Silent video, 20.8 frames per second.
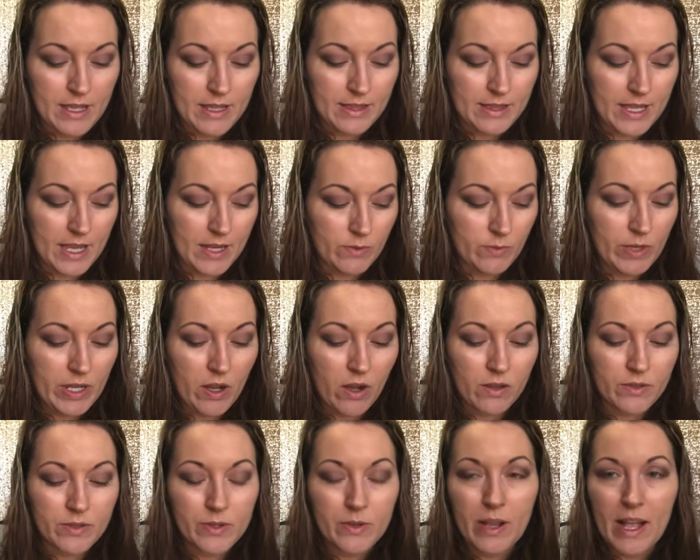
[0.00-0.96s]
then we
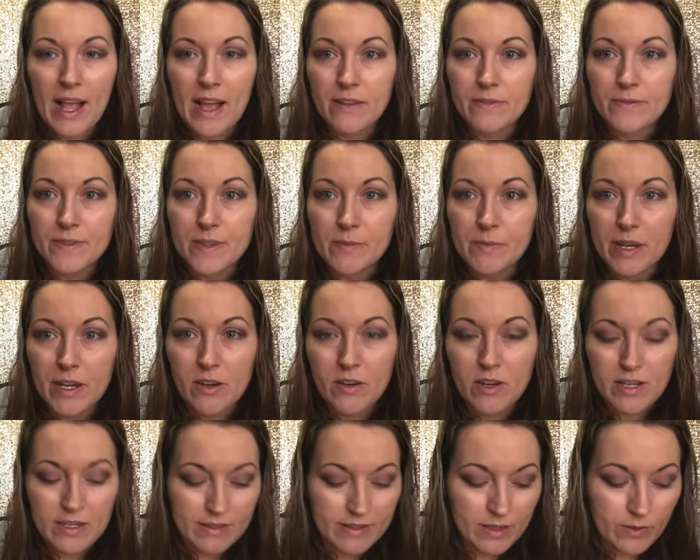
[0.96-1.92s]
also have some
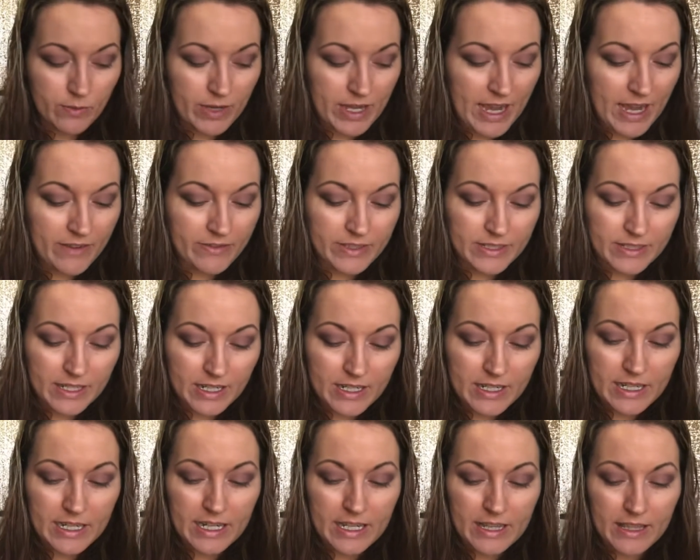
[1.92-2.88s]
areas that we haven't done
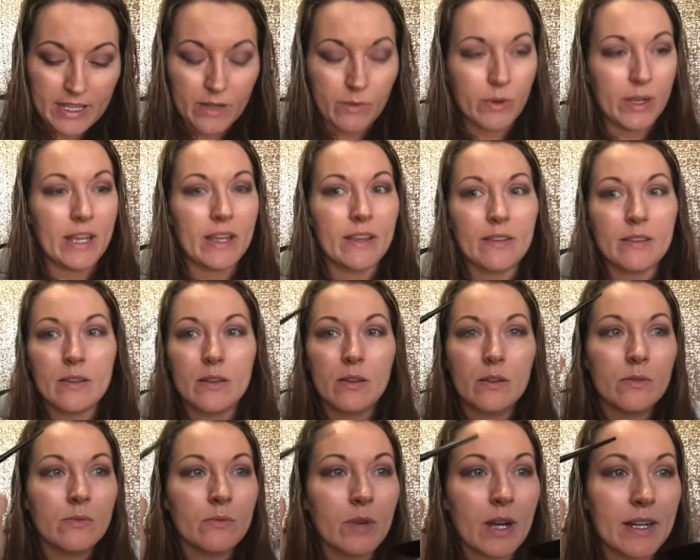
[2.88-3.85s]
anything with,
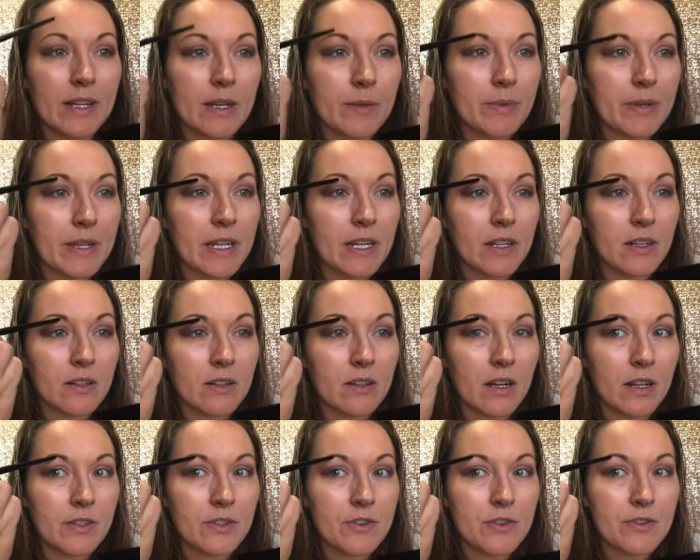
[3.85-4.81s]
right up here
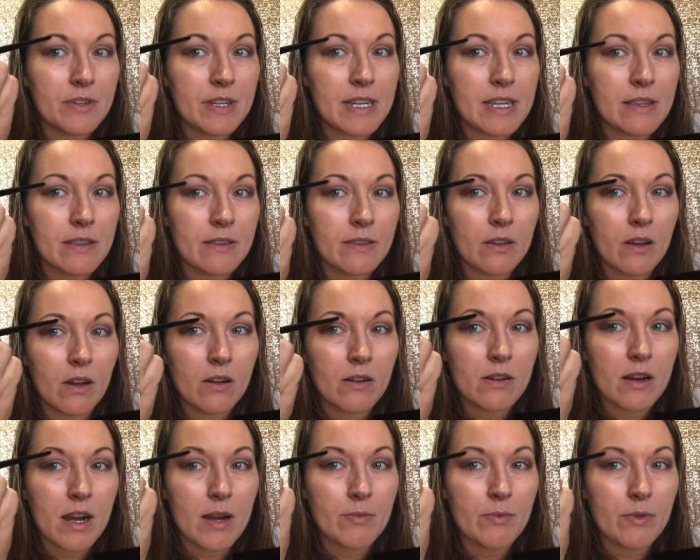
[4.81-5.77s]
underneath our
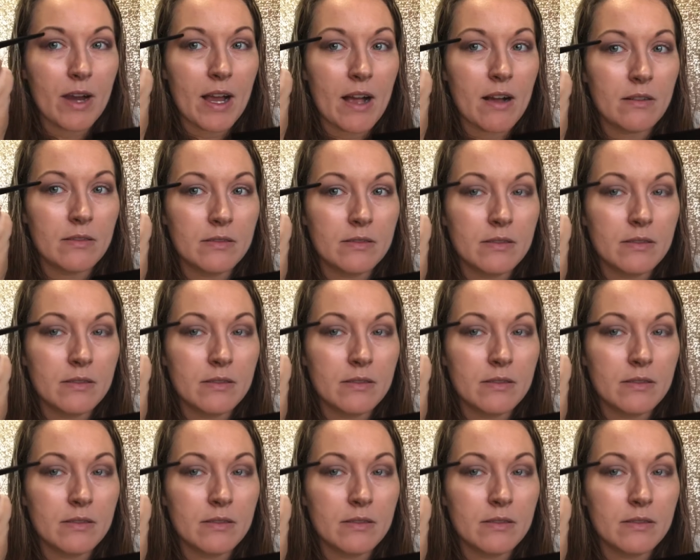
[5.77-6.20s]
eyebrow